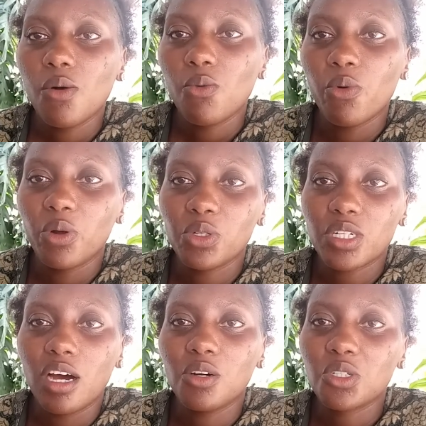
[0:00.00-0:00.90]
we were not
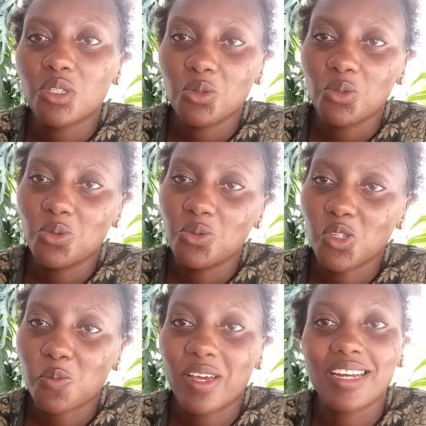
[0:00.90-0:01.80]
out to
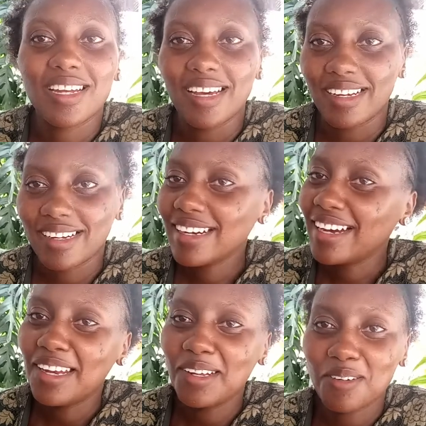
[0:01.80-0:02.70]
spend like
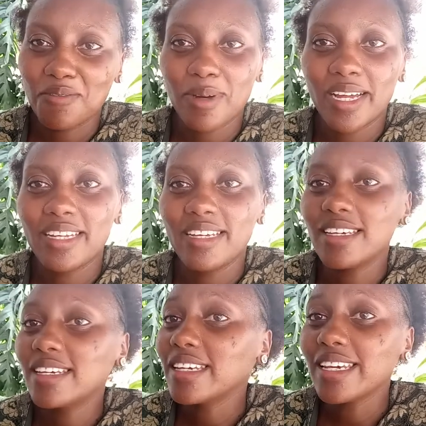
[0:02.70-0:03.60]
a lot of
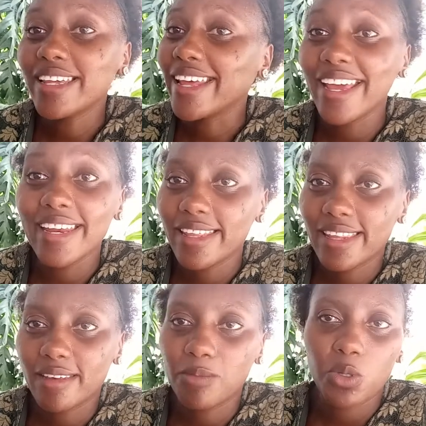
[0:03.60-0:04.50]
money in
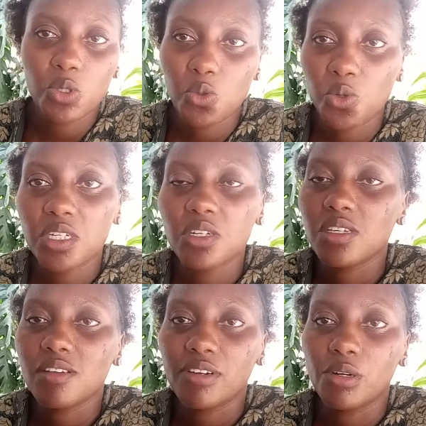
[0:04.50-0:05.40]
anything because we wanted to
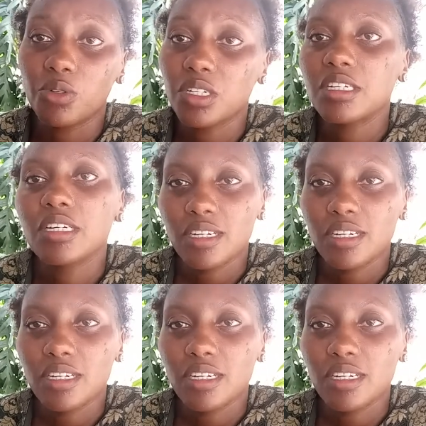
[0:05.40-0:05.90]
save a lot